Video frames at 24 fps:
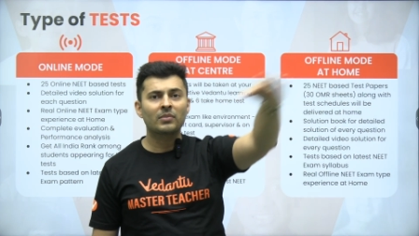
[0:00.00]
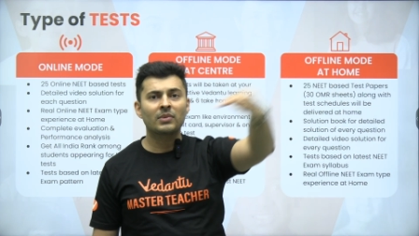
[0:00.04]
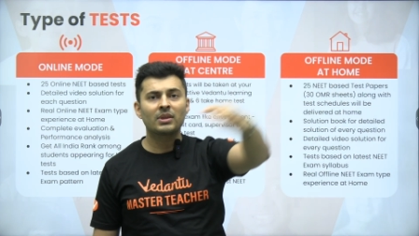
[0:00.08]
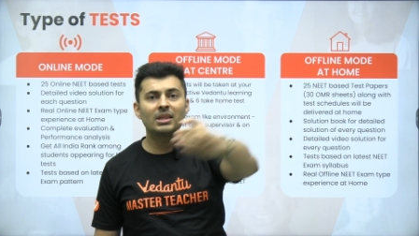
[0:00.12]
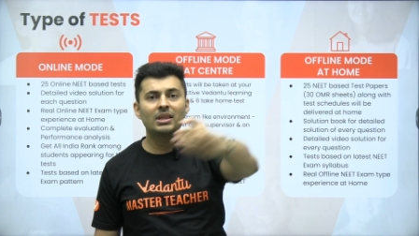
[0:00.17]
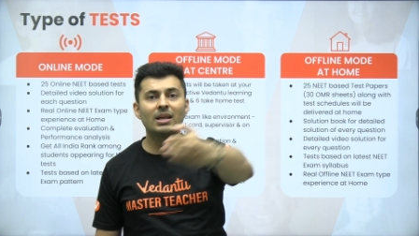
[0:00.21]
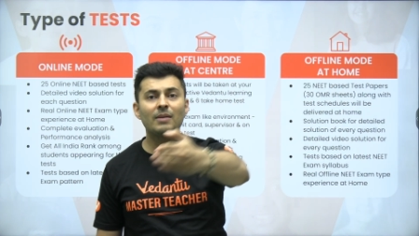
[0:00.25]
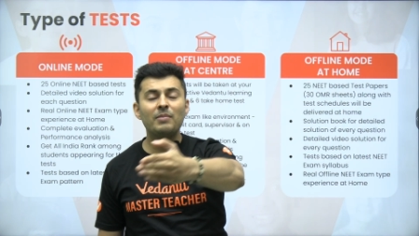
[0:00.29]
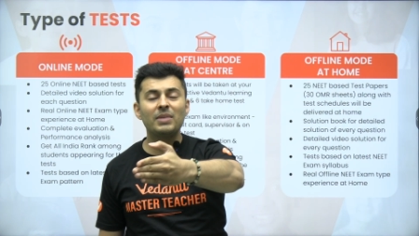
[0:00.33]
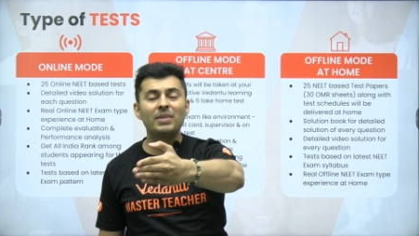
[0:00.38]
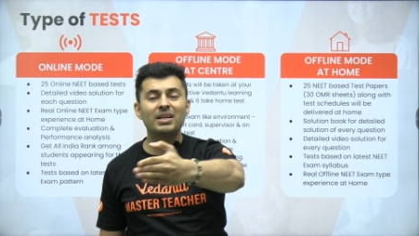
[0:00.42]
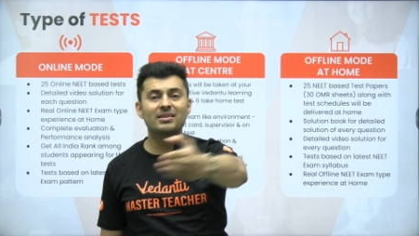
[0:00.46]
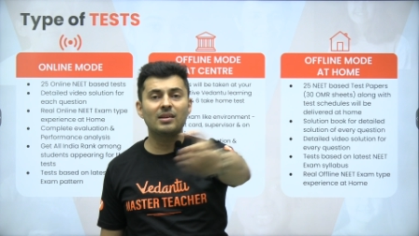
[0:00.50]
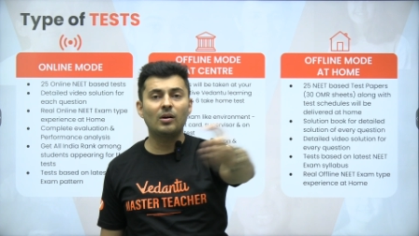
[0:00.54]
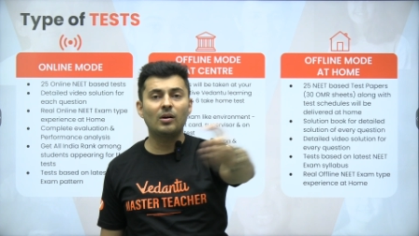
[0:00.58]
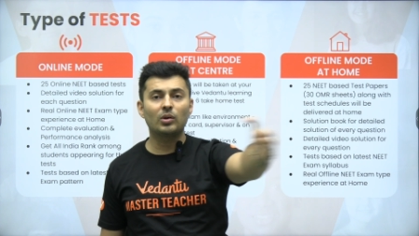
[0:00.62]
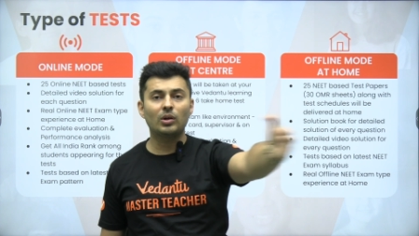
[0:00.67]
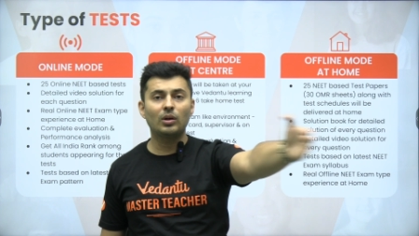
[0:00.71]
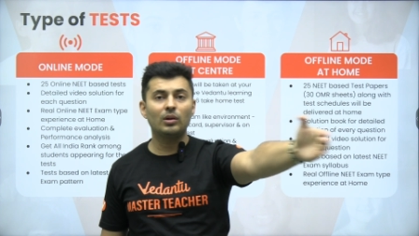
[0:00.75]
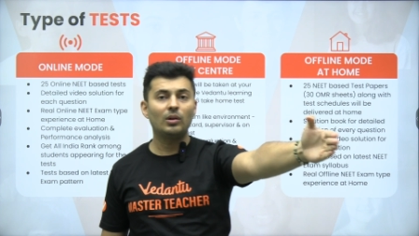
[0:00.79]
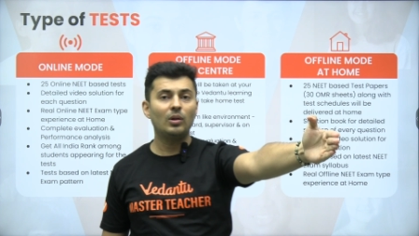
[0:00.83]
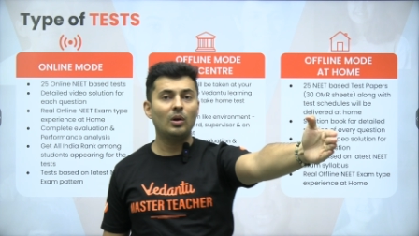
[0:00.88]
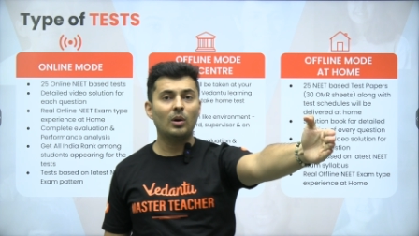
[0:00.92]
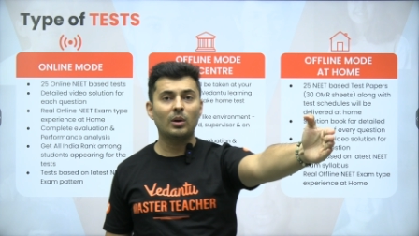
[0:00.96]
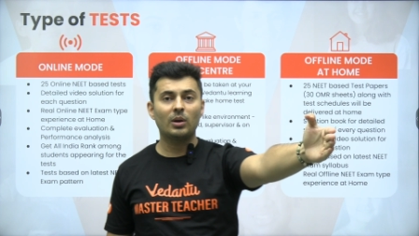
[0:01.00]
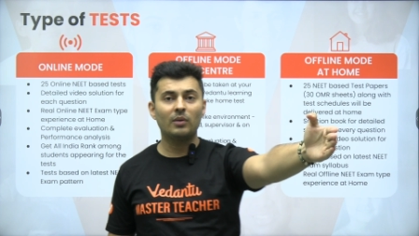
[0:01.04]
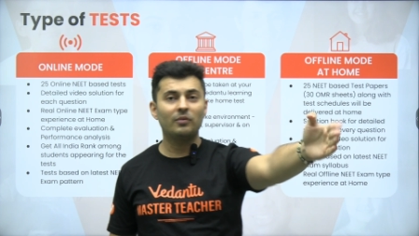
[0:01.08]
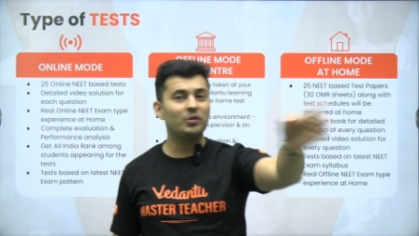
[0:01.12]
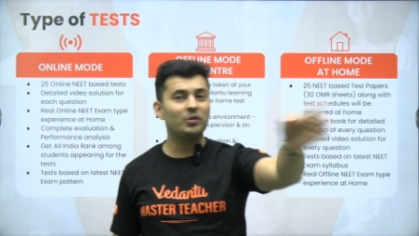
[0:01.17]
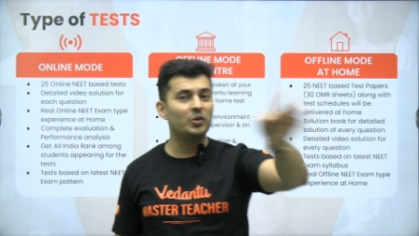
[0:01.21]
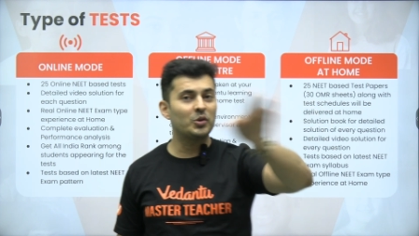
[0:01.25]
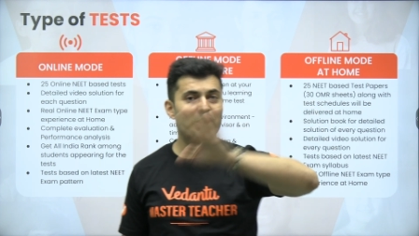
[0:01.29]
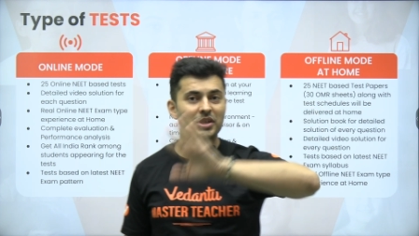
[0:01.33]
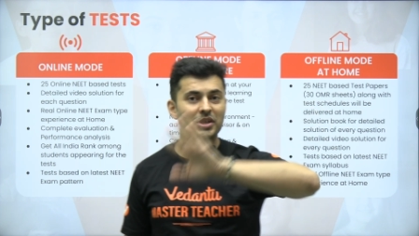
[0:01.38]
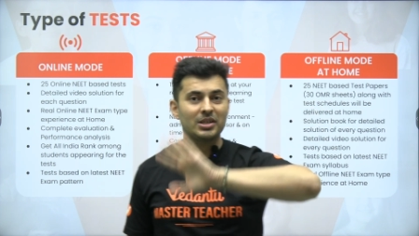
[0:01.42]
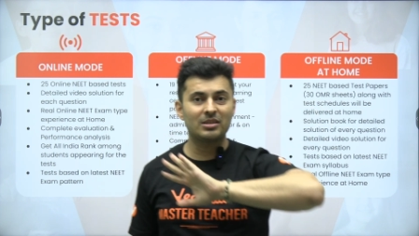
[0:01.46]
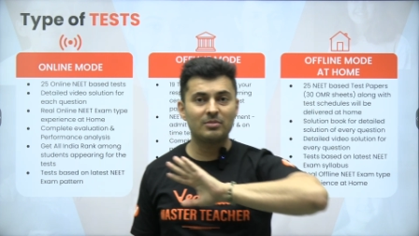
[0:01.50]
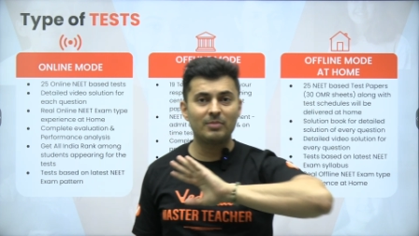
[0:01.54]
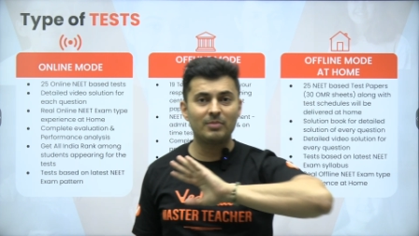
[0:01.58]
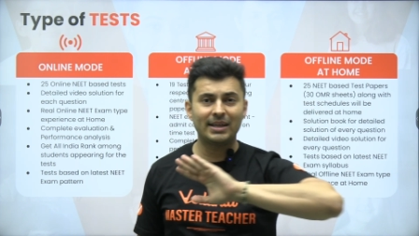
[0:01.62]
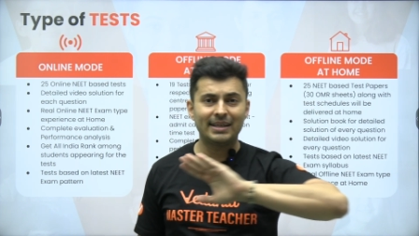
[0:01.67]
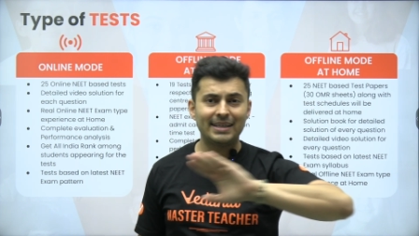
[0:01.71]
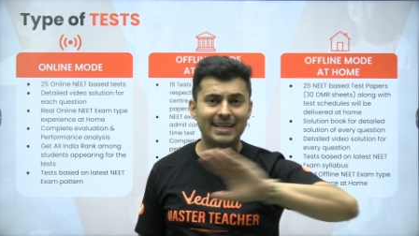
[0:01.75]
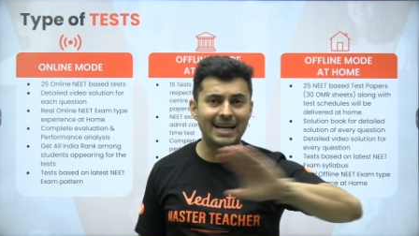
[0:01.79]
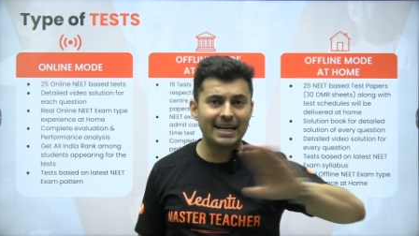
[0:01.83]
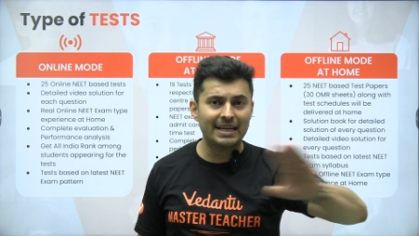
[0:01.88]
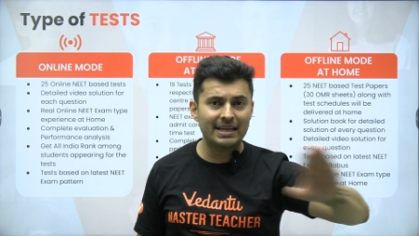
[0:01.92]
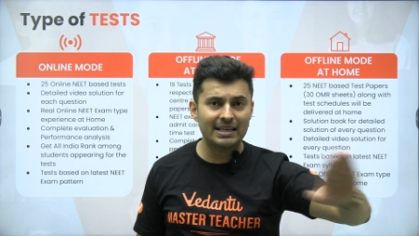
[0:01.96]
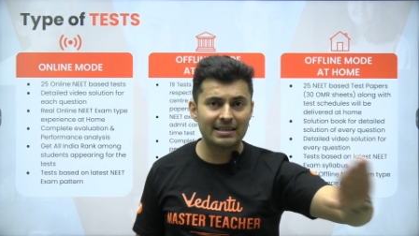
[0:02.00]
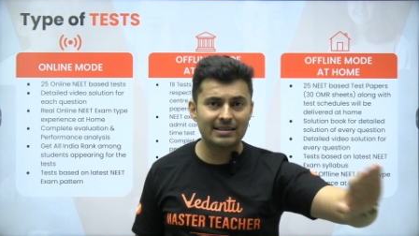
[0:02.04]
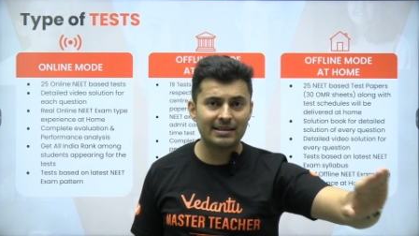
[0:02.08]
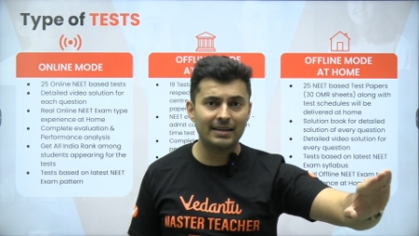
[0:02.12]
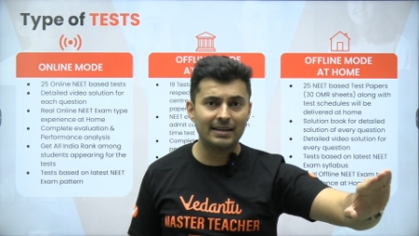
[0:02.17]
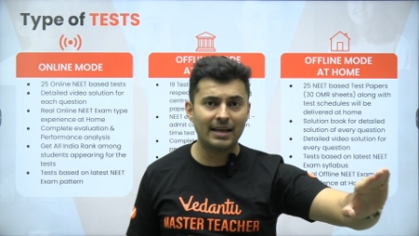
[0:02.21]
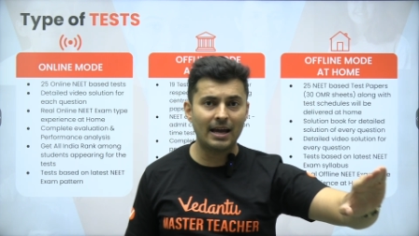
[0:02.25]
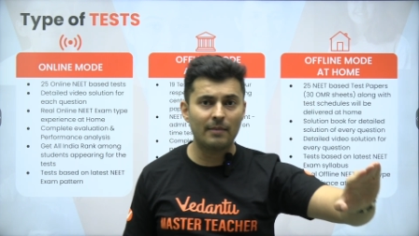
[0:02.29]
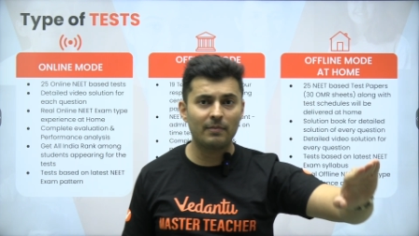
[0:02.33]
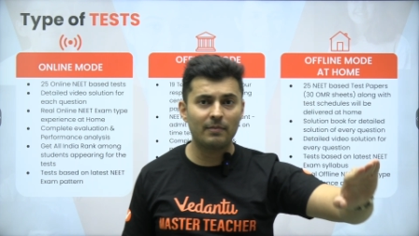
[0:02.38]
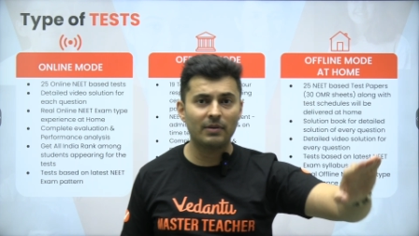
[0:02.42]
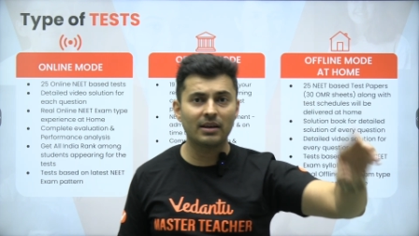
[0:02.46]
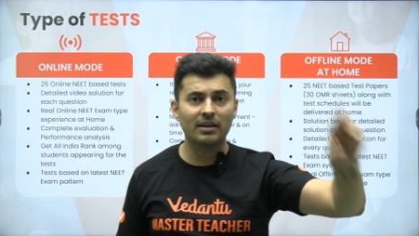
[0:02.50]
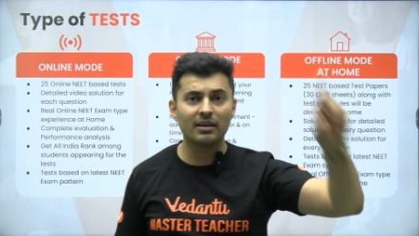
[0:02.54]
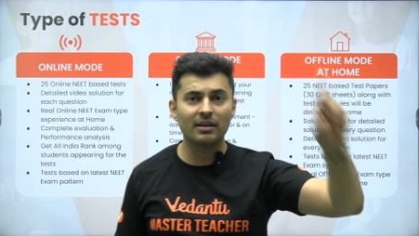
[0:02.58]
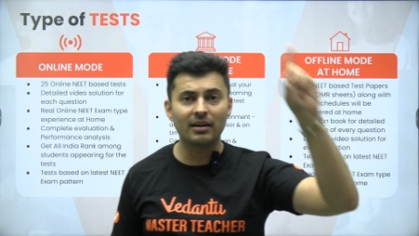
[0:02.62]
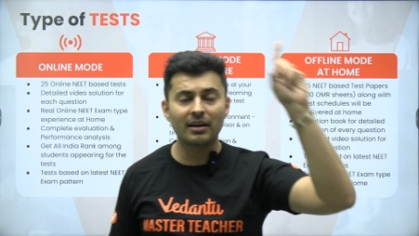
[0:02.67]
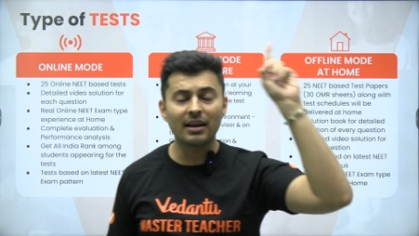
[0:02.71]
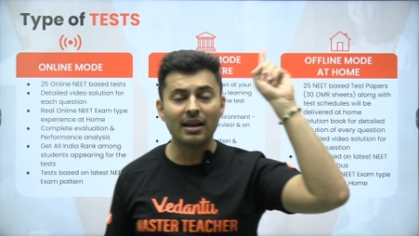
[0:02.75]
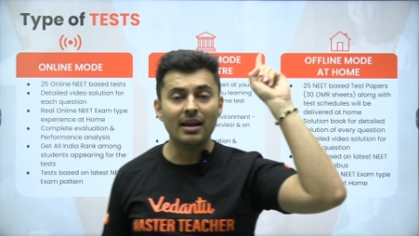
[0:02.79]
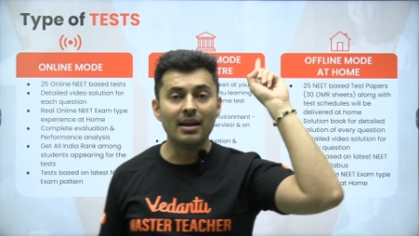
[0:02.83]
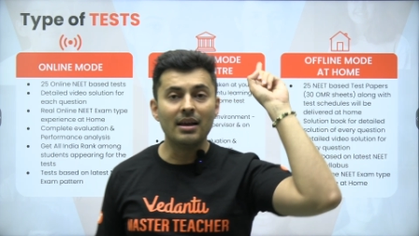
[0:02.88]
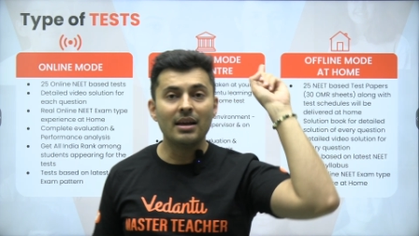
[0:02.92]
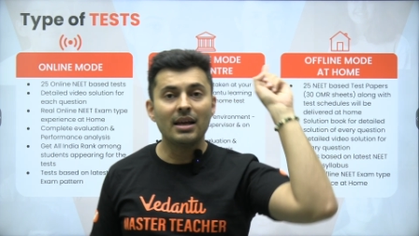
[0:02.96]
they miss out on a lot of questions but that doesn't happen here